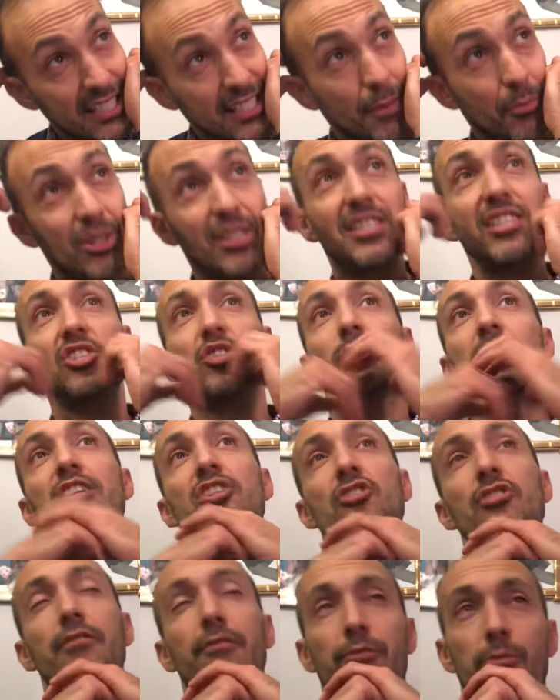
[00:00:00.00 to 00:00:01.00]
someone's
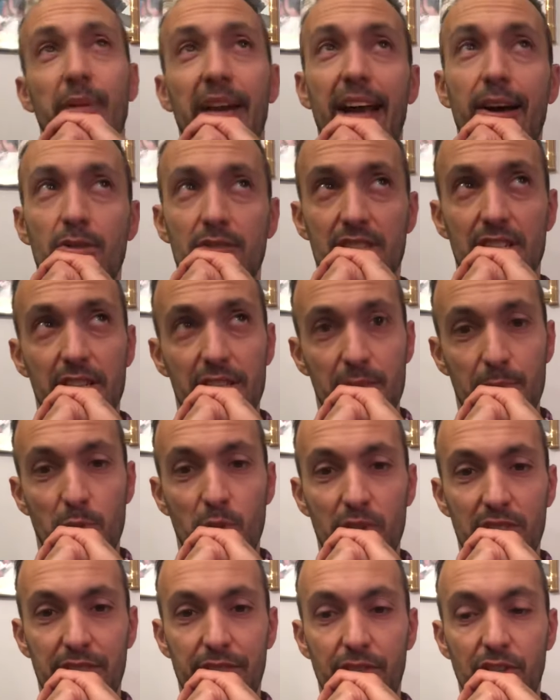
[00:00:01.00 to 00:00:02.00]
situation from an outsider's point of